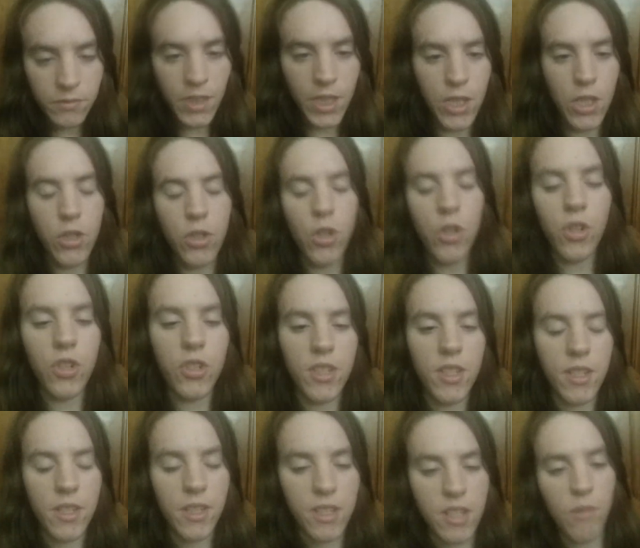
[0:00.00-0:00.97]
and the church
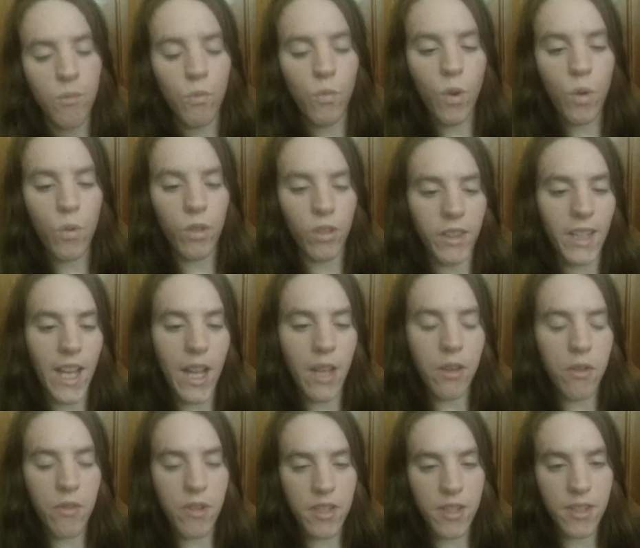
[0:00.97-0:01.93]
system won't allow
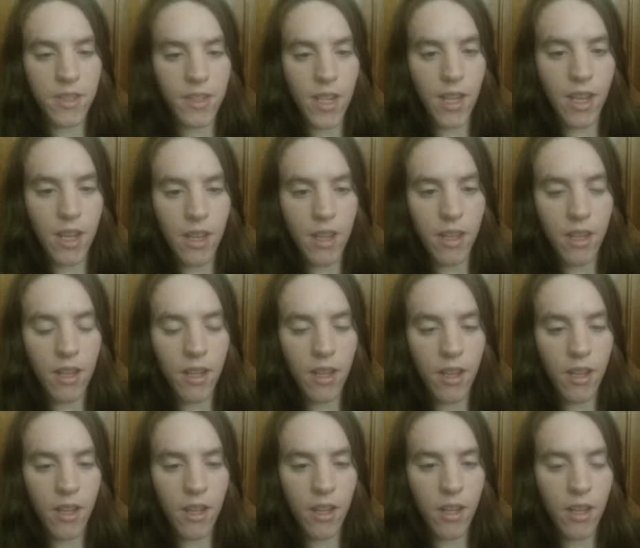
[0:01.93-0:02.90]
you to see
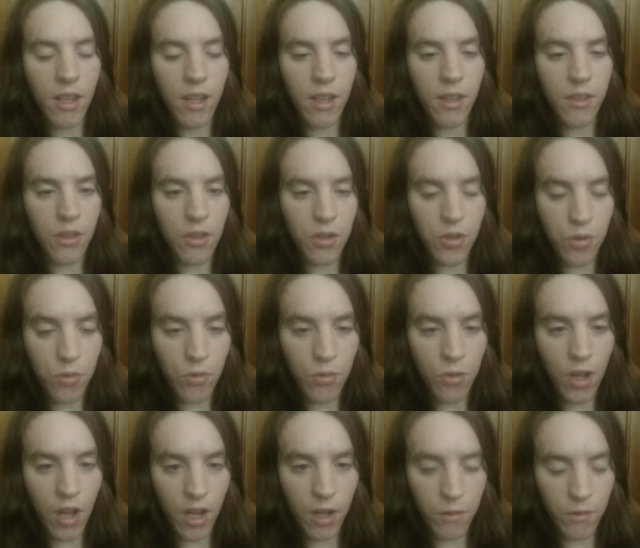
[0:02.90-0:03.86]
the true
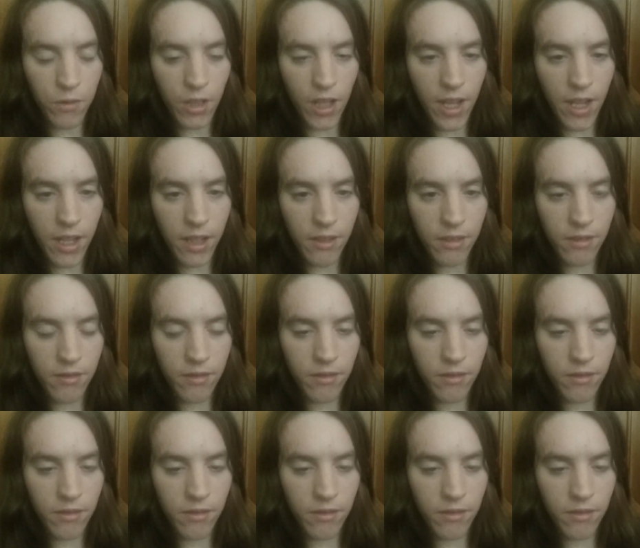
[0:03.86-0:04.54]
God of light,